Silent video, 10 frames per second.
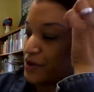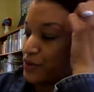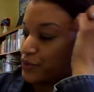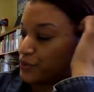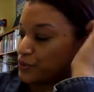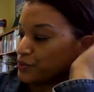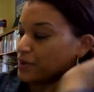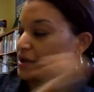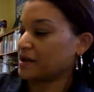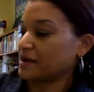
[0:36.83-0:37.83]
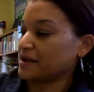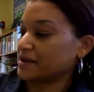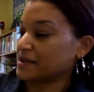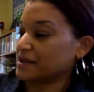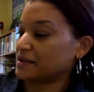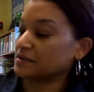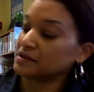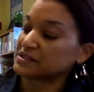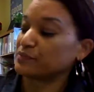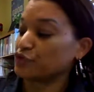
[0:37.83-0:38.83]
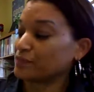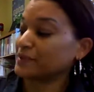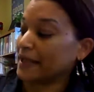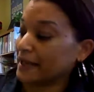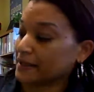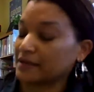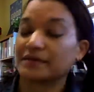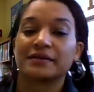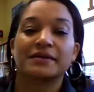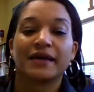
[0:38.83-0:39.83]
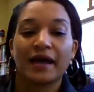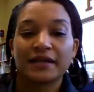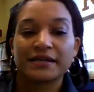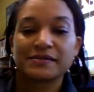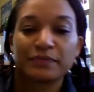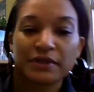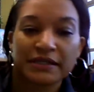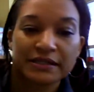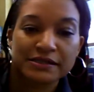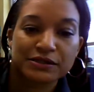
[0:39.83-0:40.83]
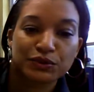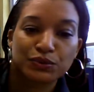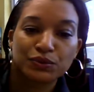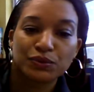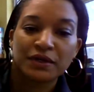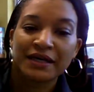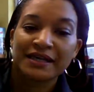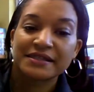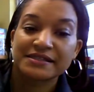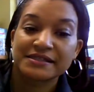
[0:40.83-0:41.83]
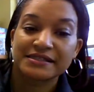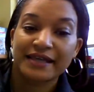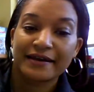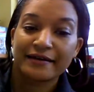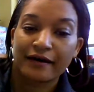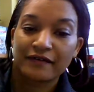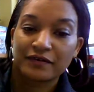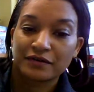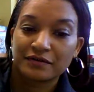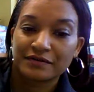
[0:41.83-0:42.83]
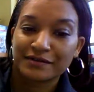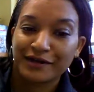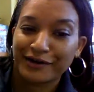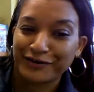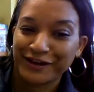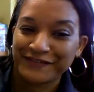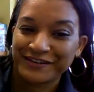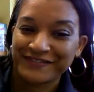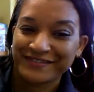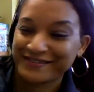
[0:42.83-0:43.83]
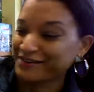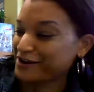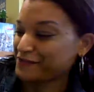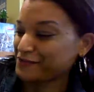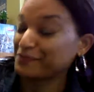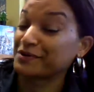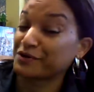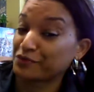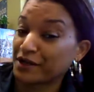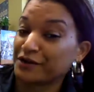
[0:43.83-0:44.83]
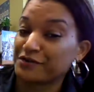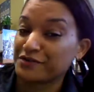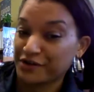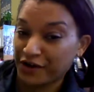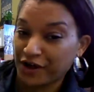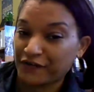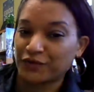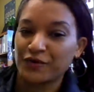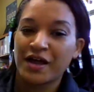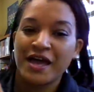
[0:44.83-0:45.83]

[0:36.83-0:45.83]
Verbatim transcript: who looks more black, kind of gets bullied at school. This is a novel, not a graphic novel, but a regular novel.